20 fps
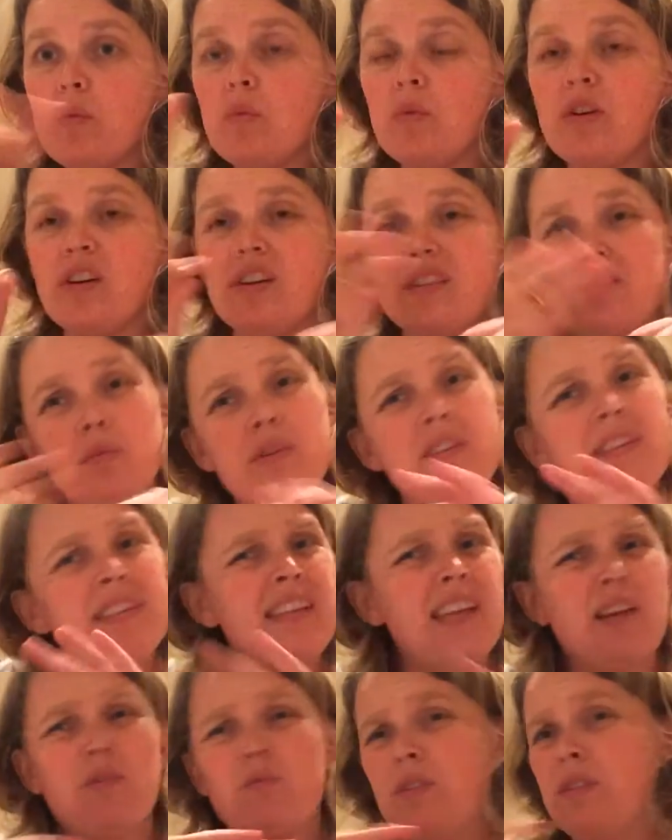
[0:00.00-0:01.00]
words. We just
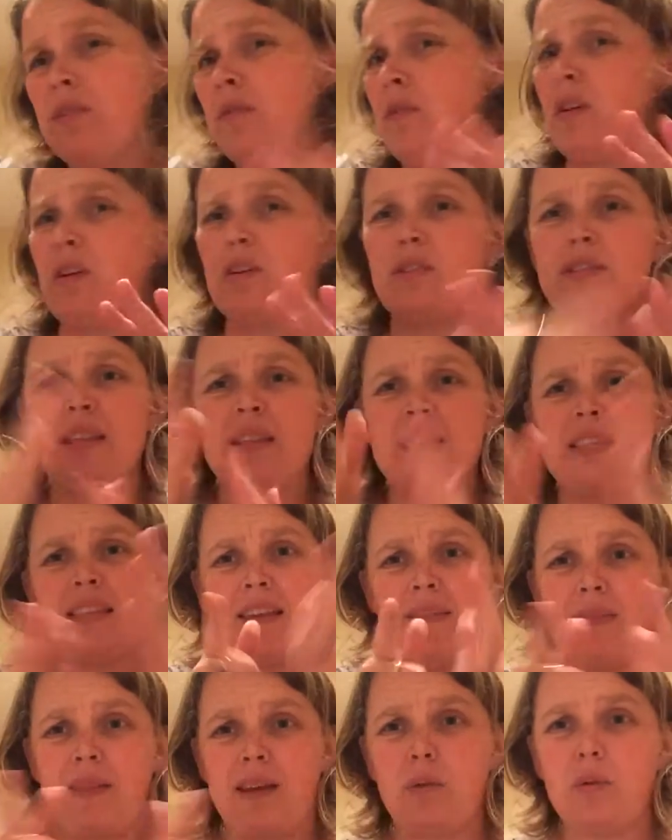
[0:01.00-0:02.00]
get rid of those in
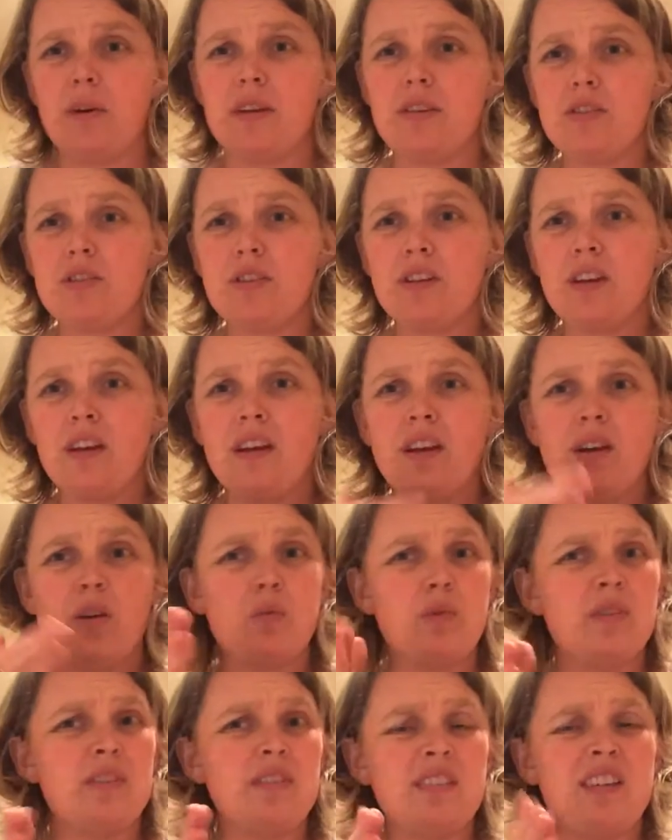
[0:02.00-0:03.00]
sign language.
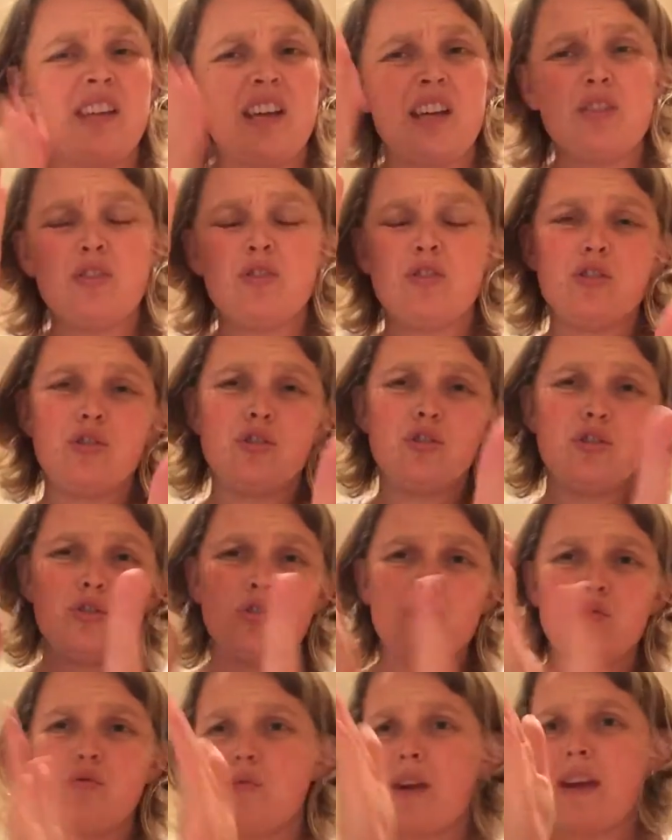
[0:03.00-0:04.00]
We just get
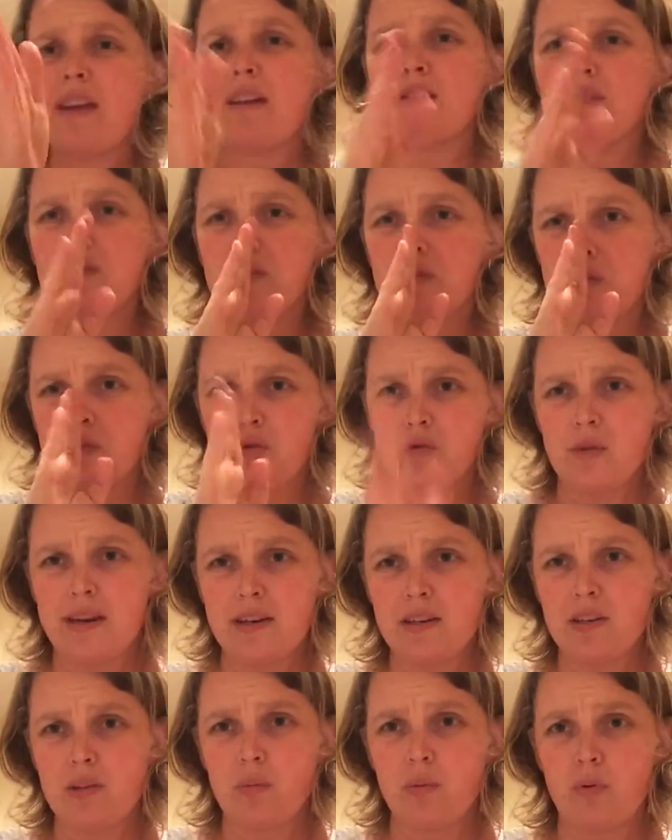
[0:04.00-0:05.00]
straight
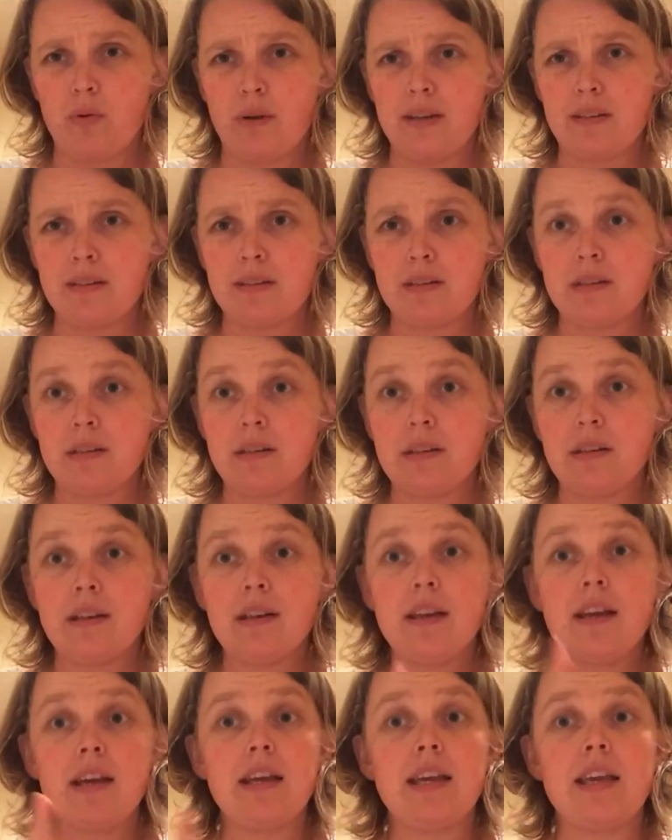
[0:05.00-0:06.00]
to the point.
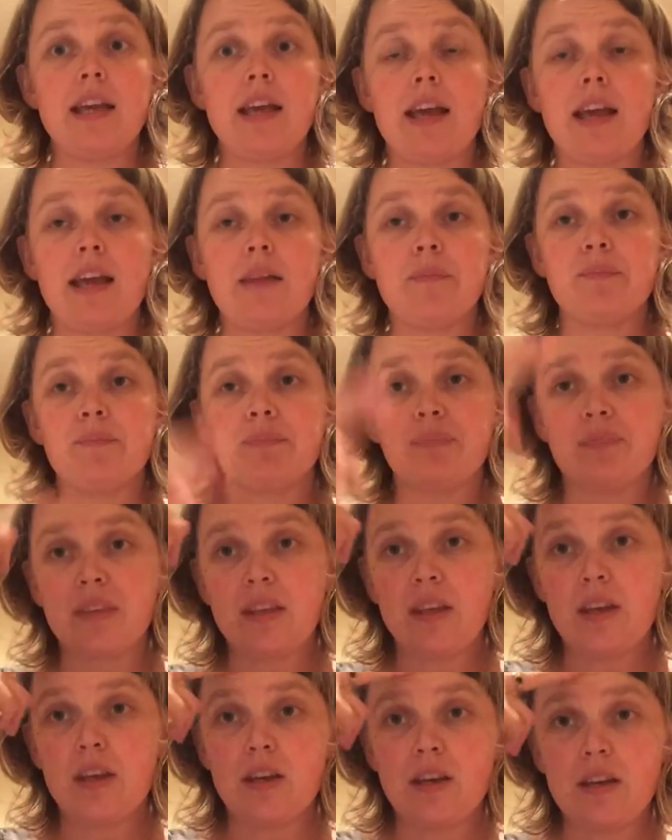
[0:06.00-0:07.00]
Okay,
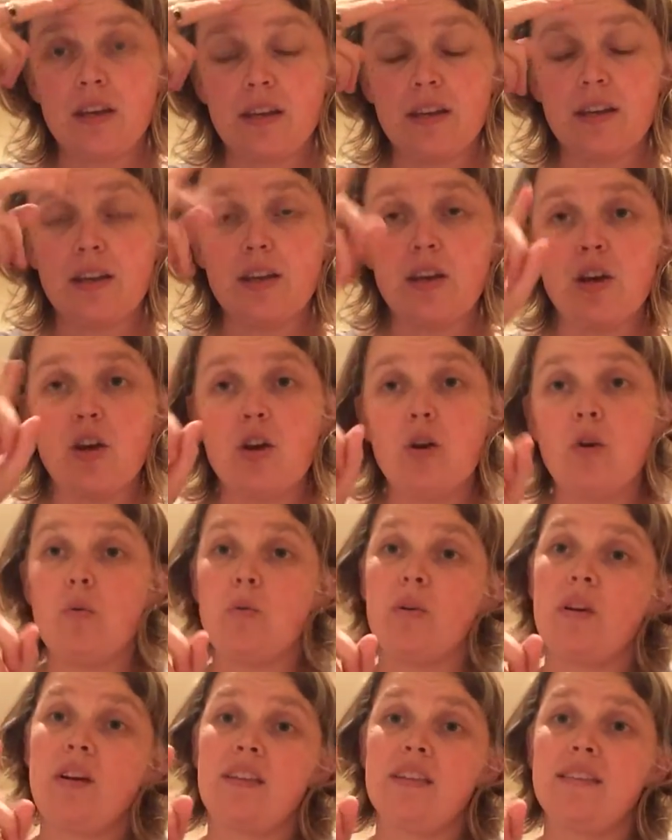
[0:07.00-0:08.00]

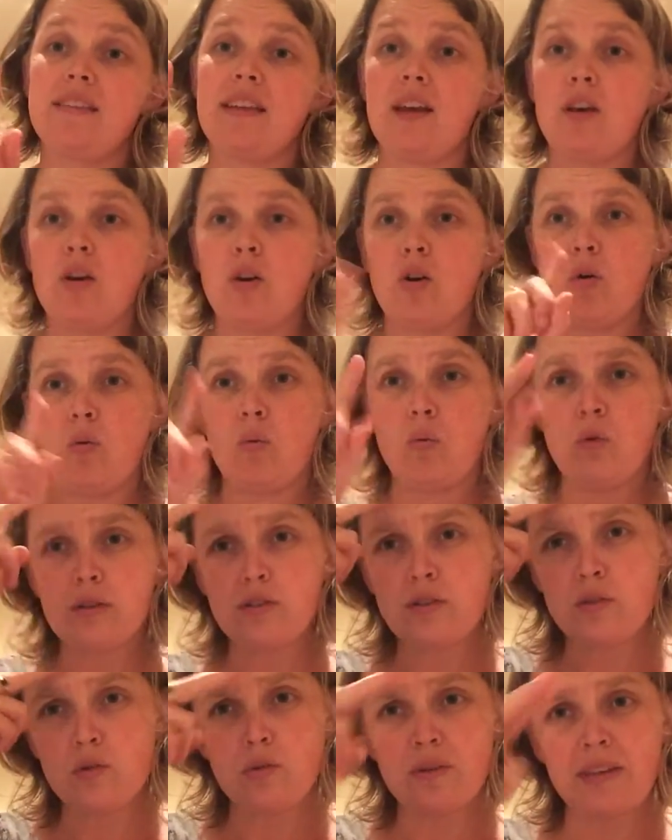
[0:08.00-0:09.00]
we either say
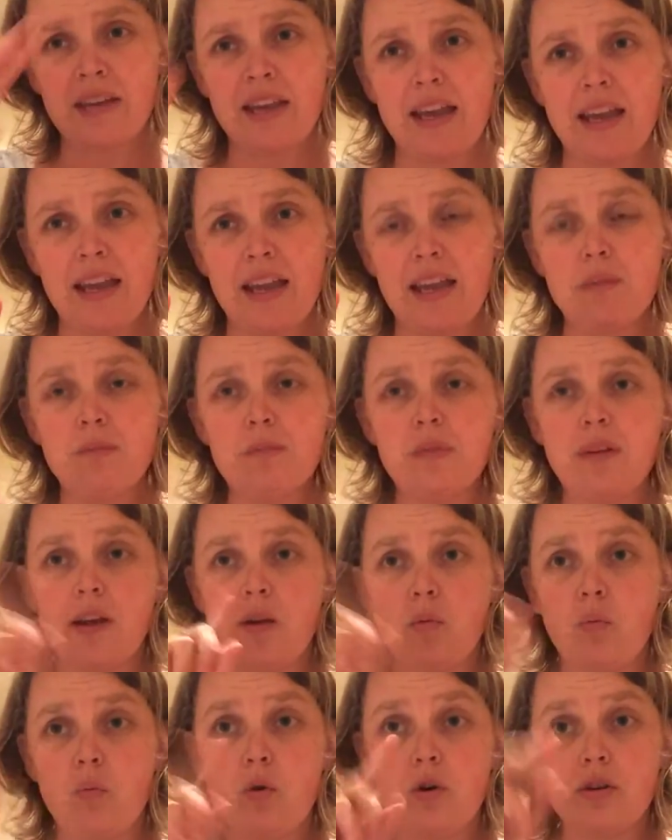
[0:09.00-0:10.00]
what's your name, like
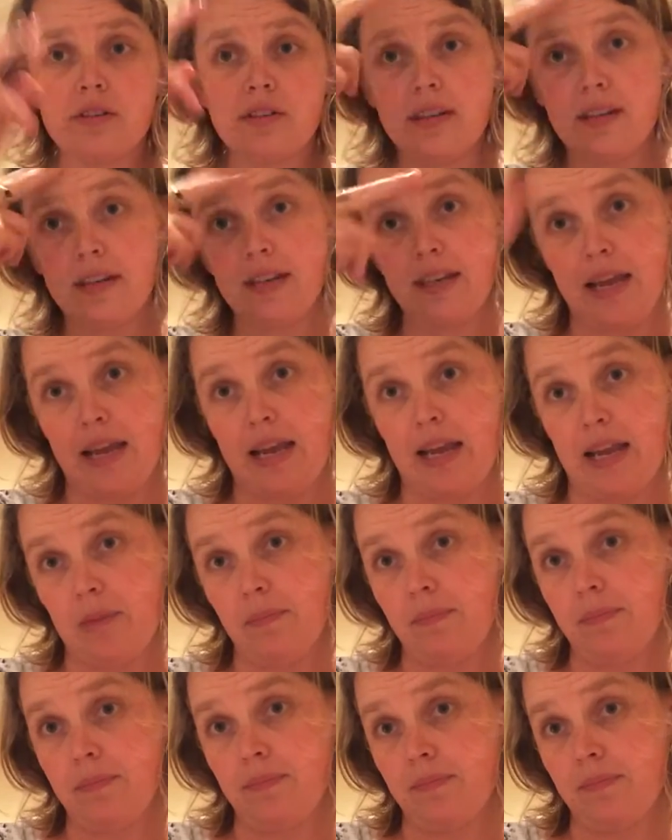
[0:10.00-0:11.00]
what name,